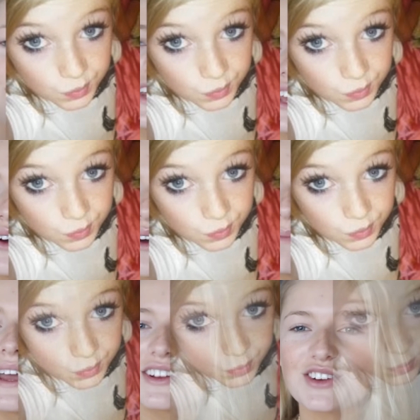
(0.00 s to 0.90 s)
a video, a
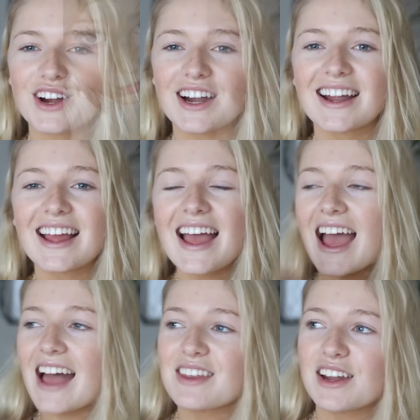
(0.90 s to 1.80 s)
picture, and then